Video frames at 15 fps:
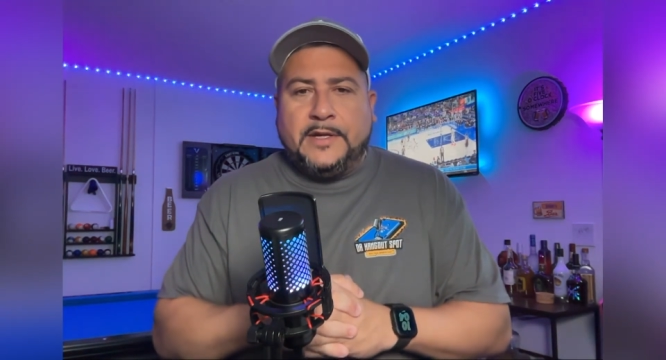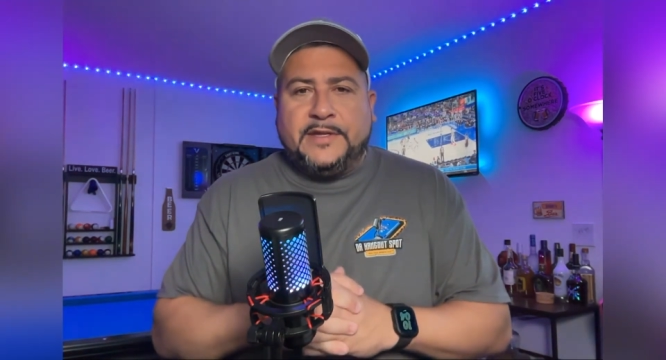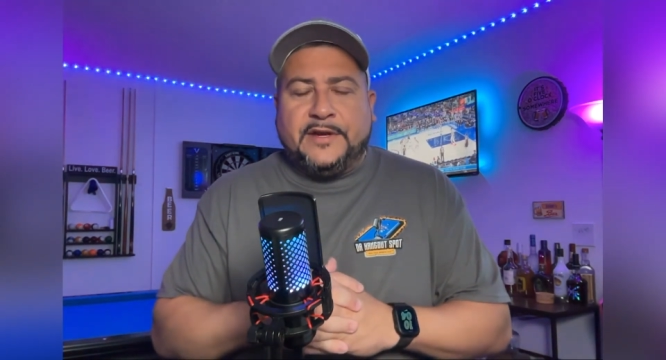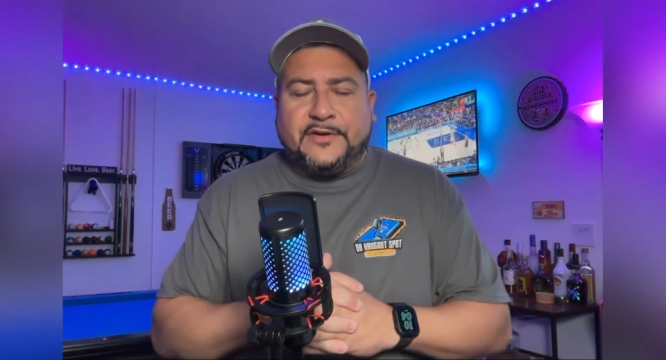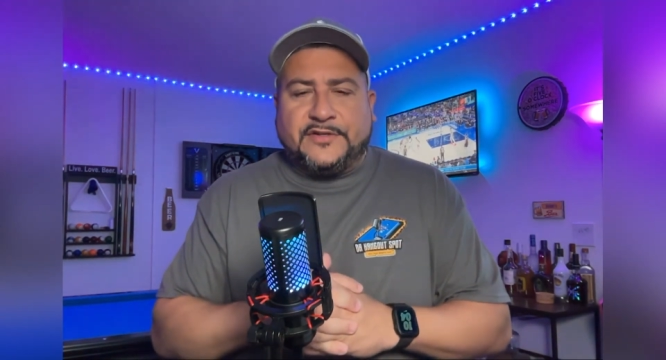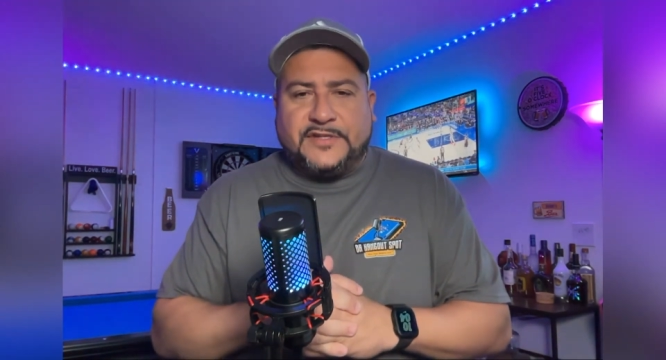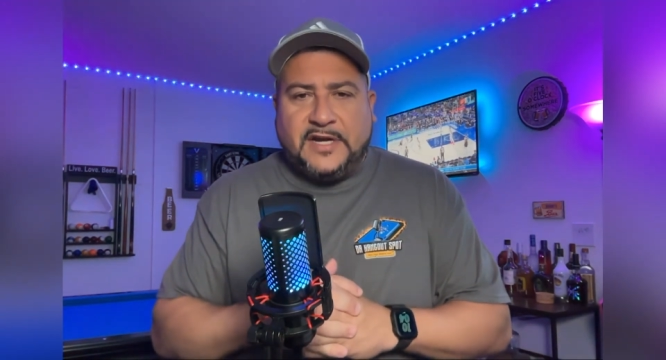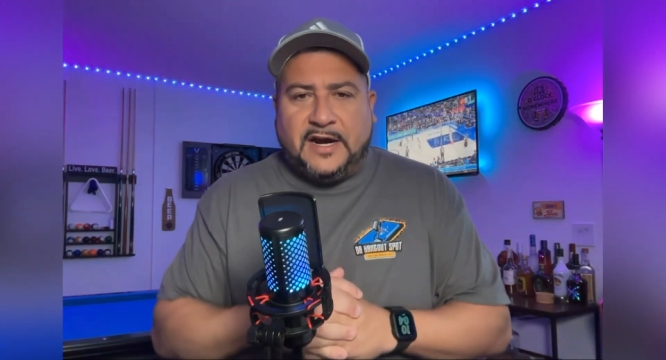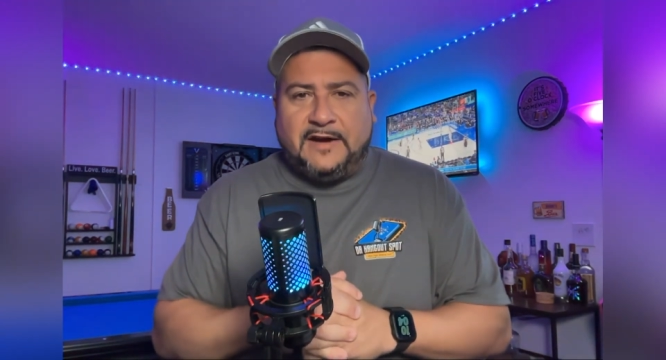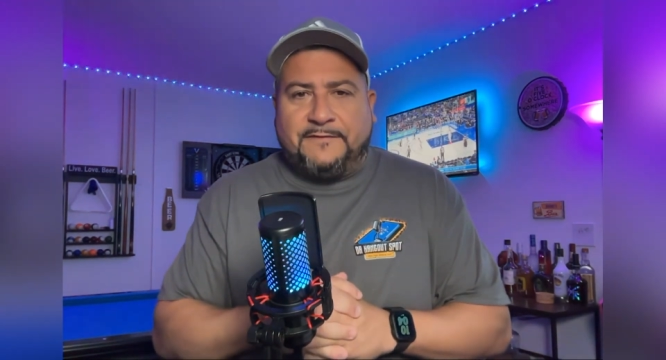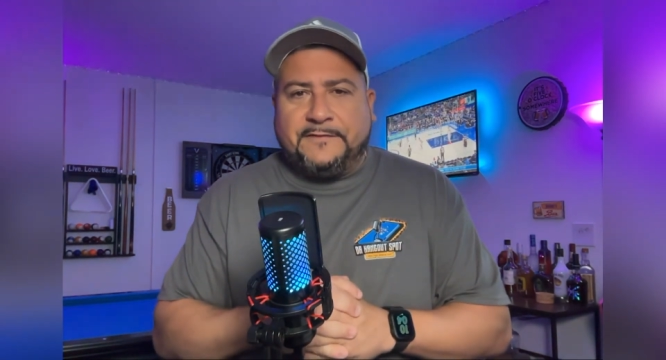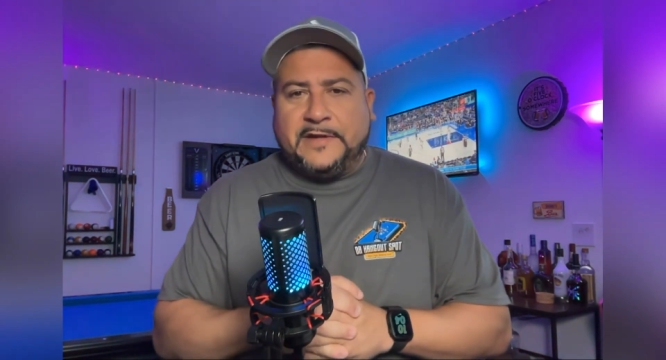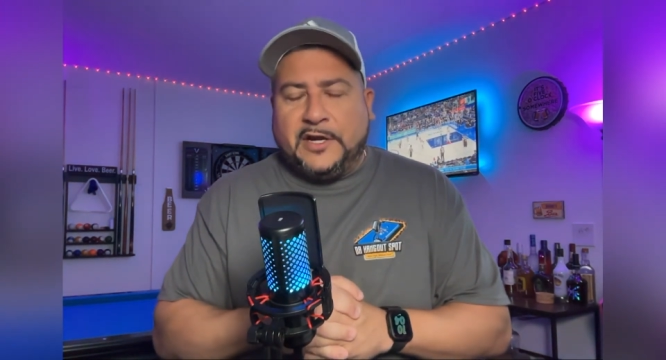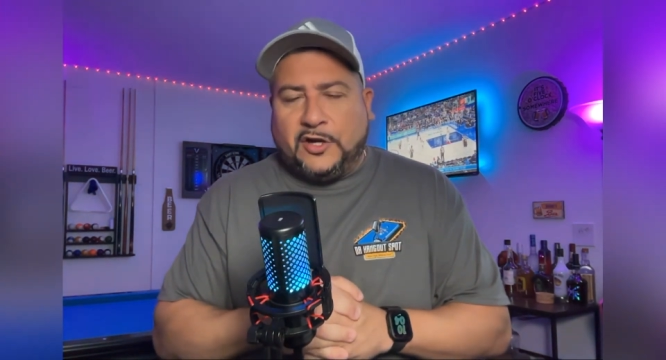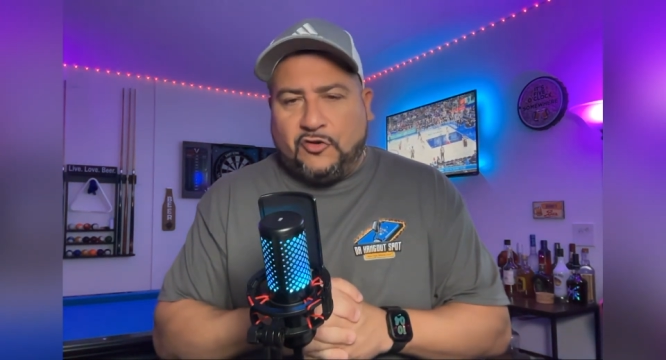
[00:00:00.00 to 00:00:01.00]
They're
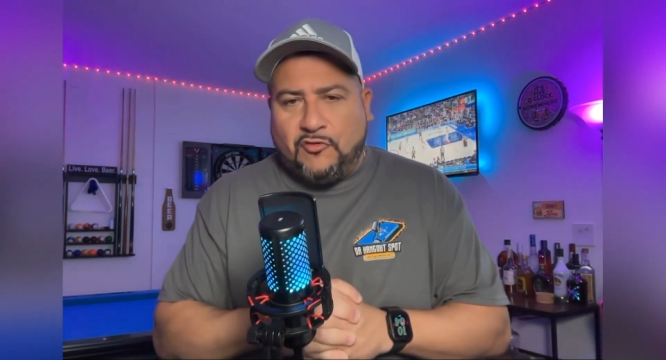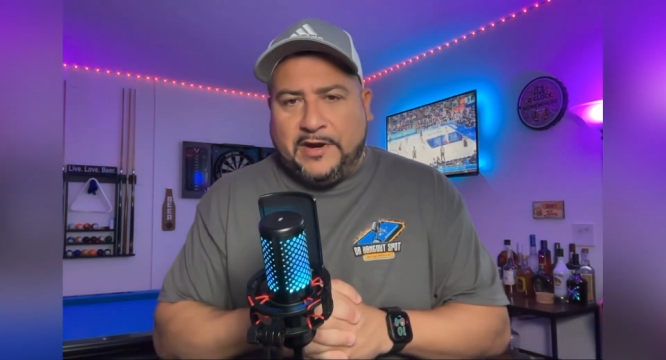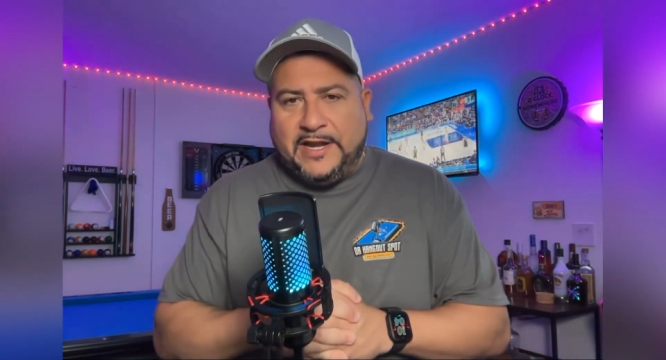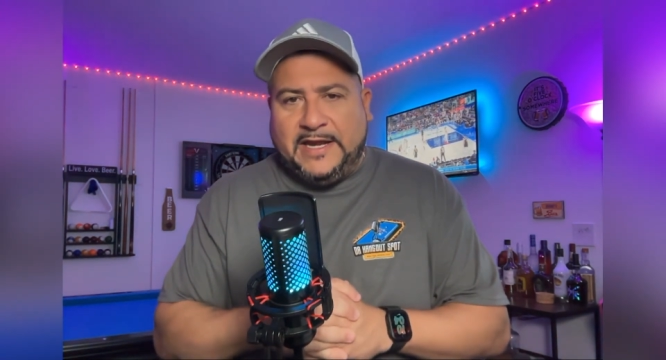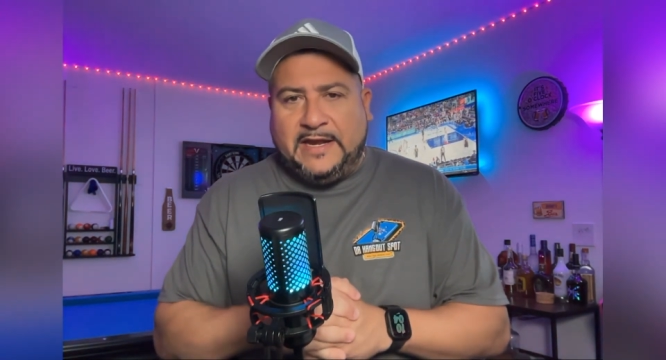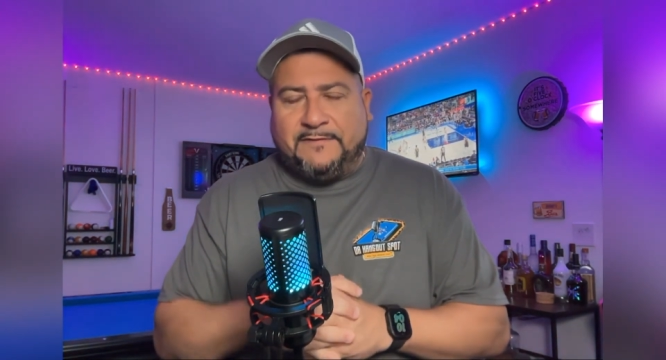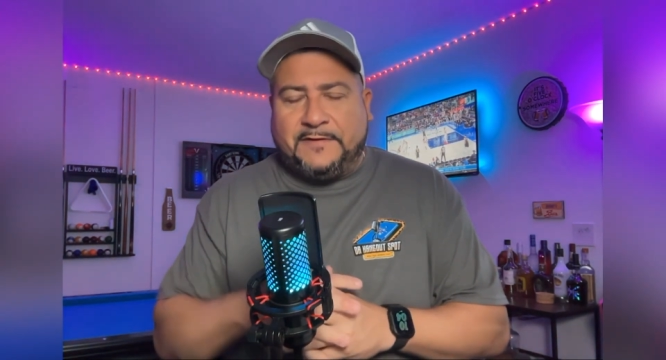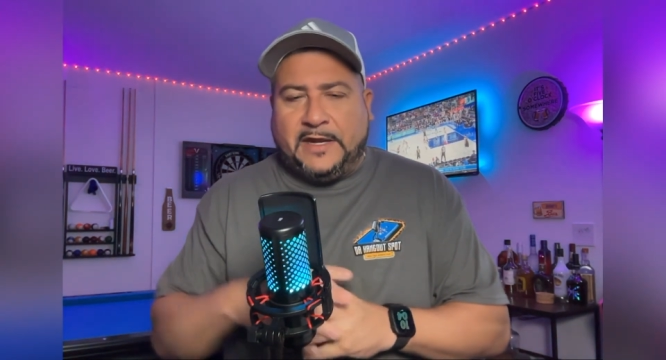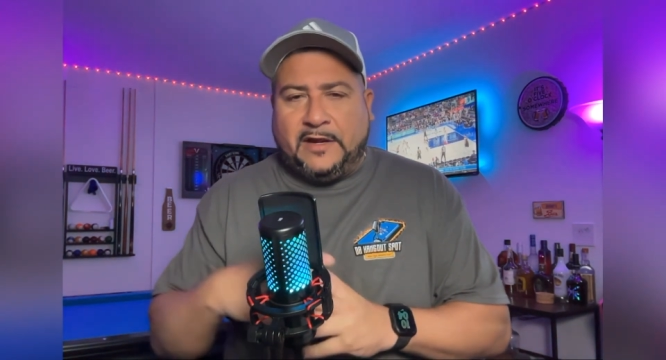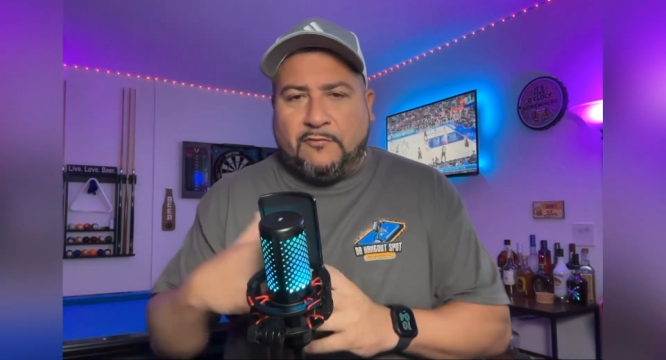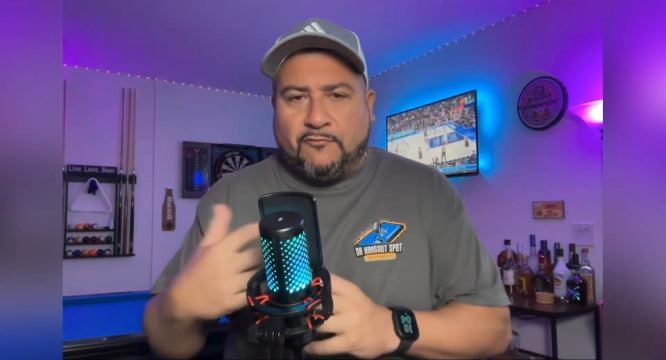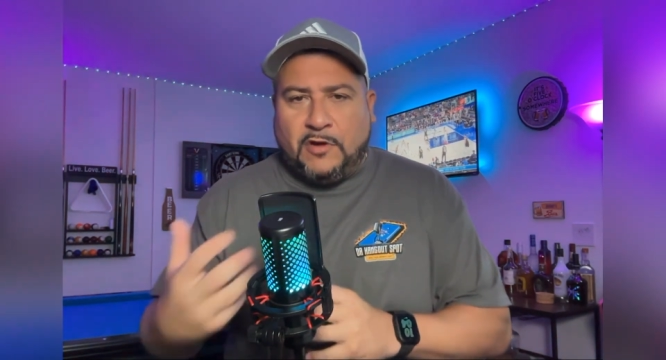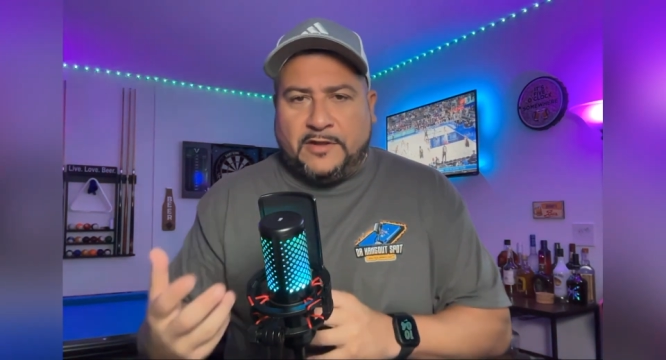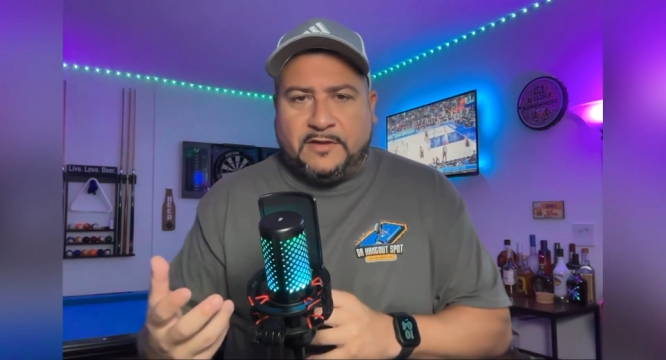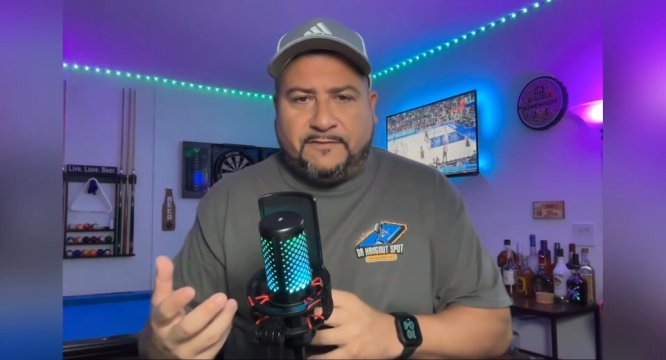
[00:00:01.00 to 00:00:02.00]
tough, they're gritty. If they can run